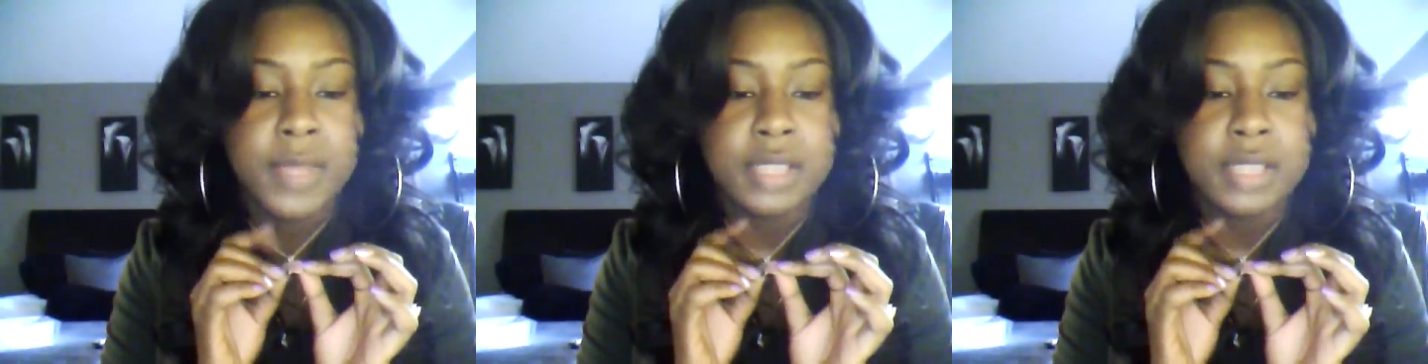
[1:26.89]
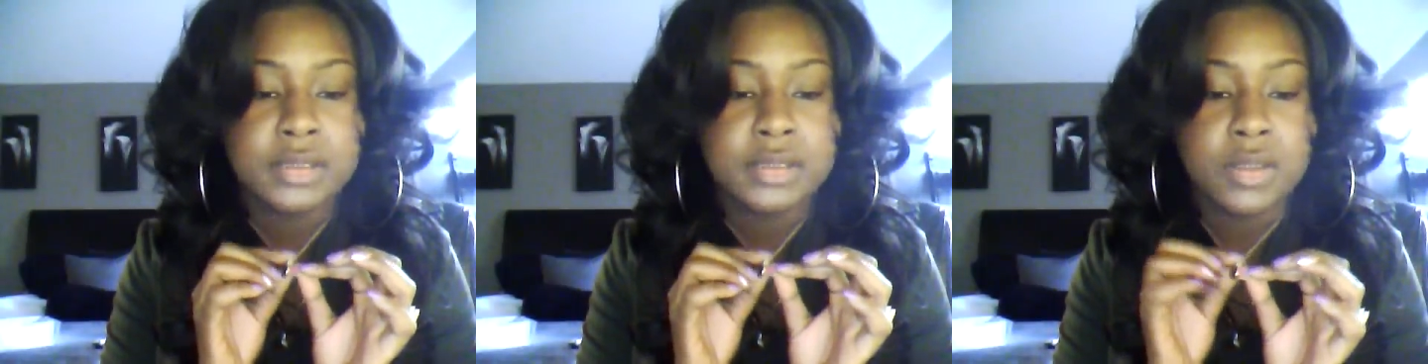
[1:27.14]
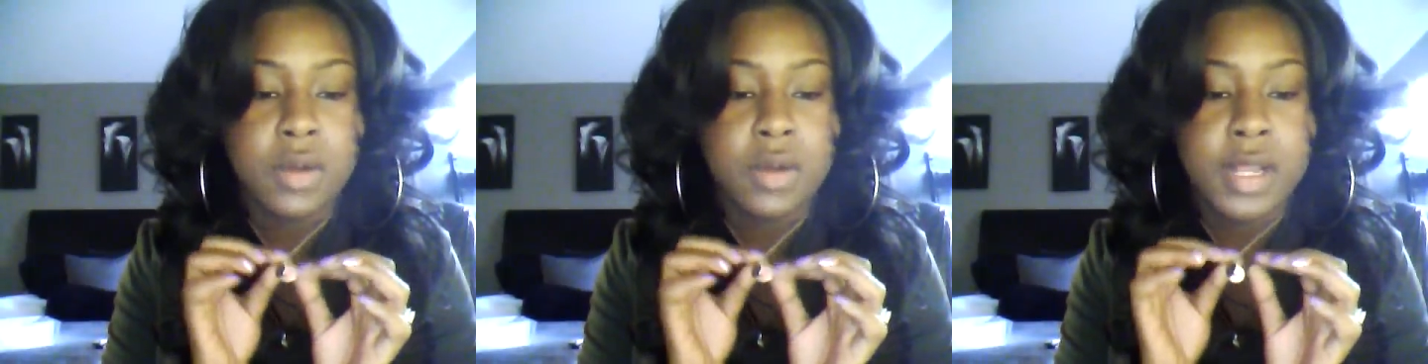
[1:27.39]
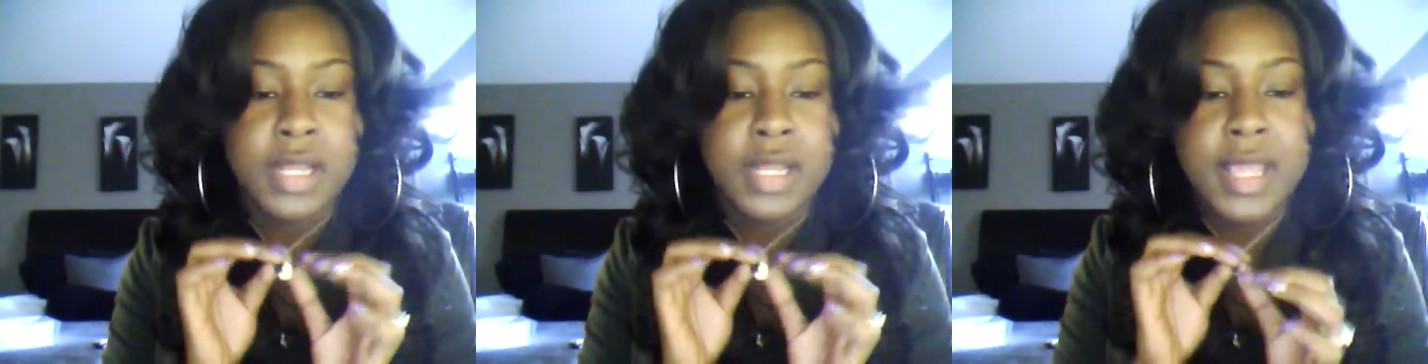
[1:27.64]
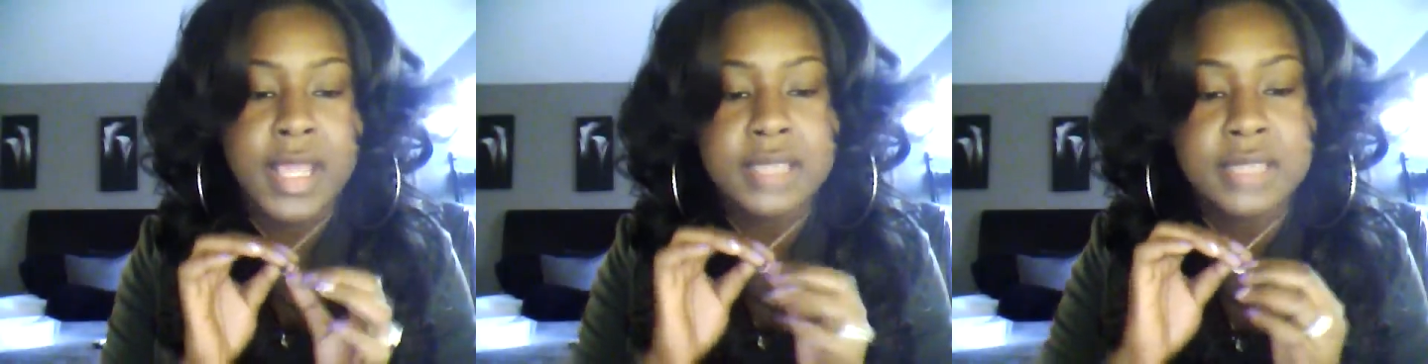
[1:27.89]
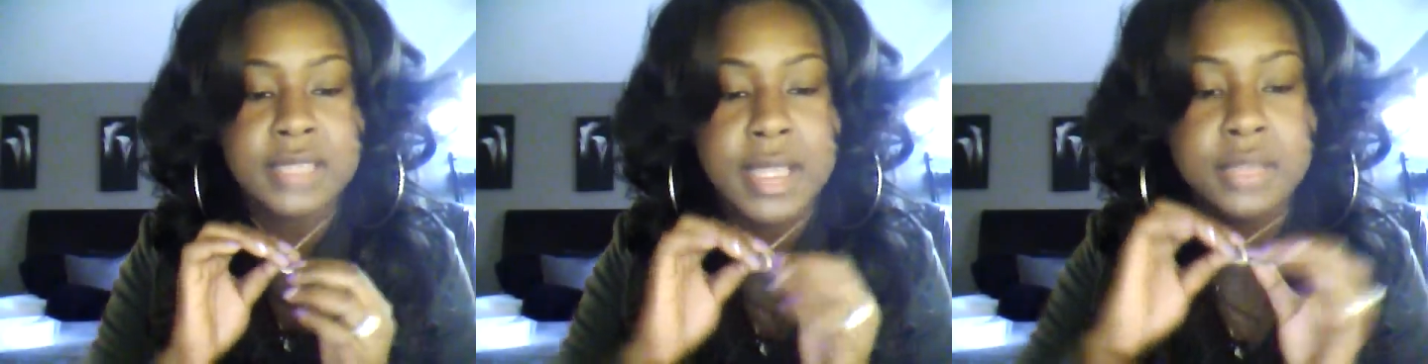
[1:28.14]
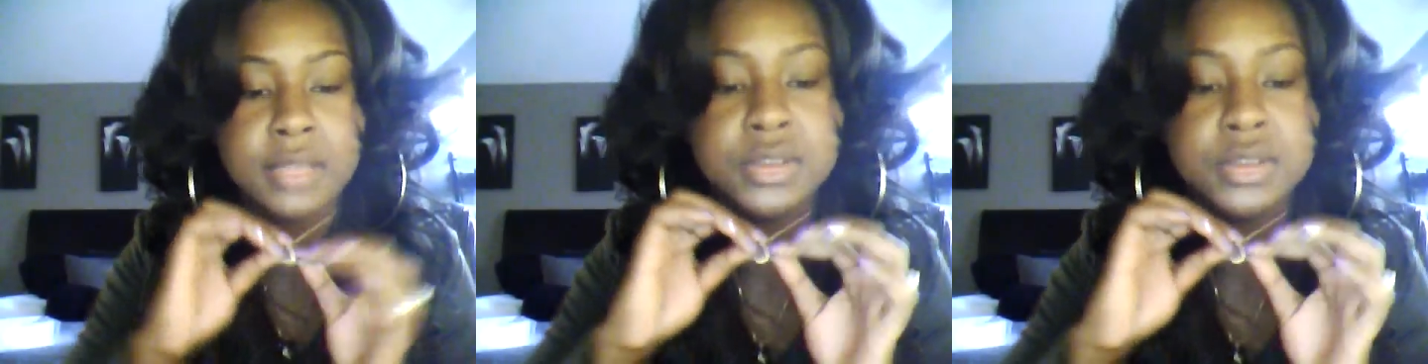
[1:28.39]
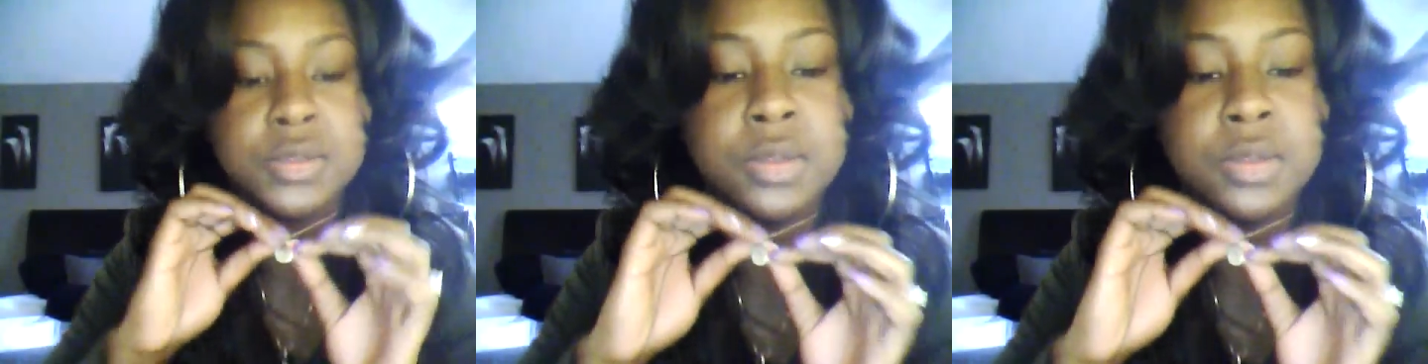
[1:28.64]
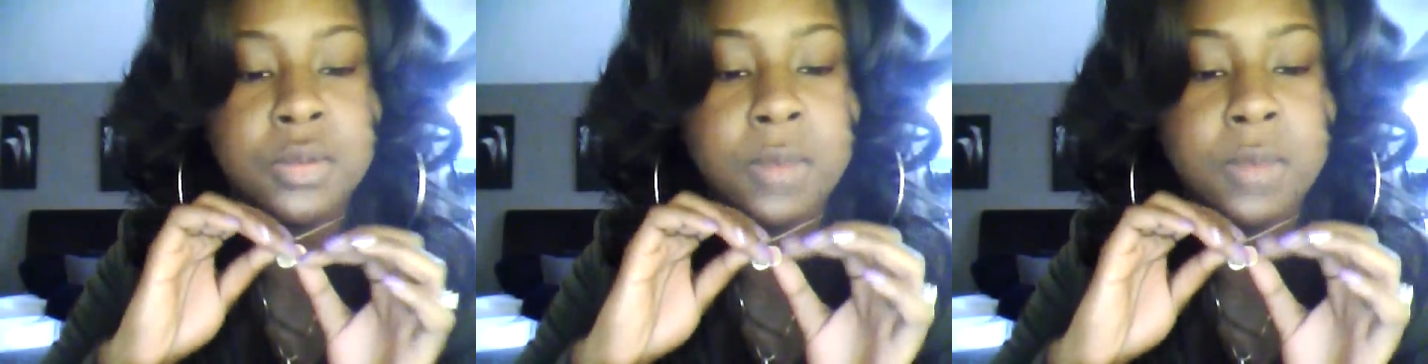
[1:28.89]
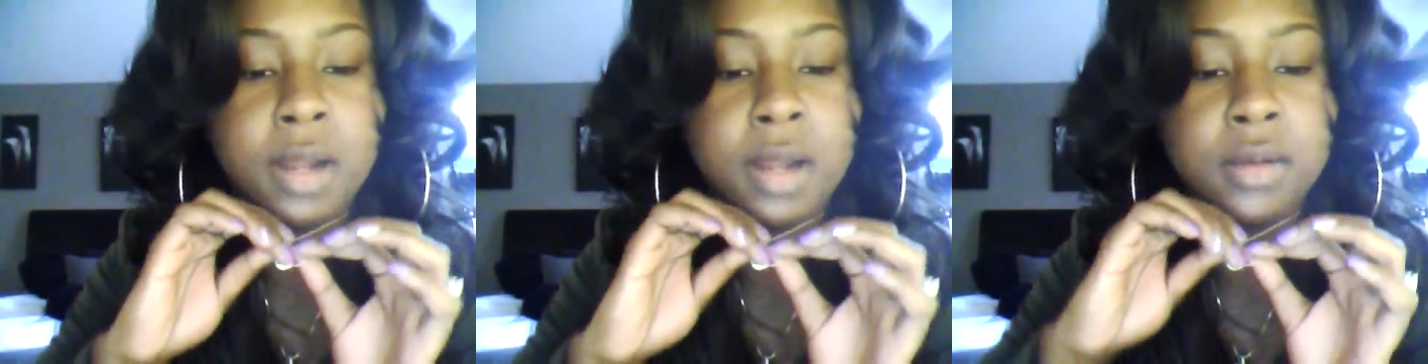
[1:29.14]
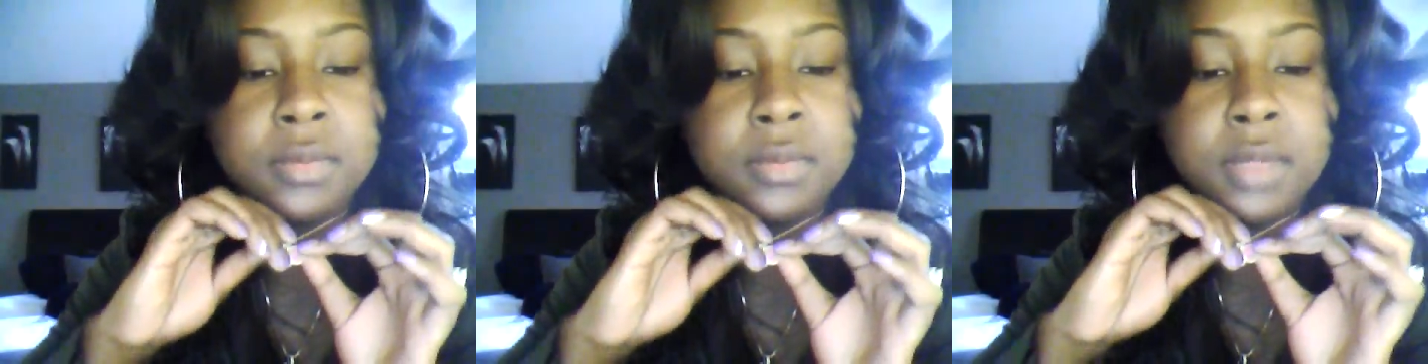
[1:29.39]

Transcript: necklace on and it has like two little round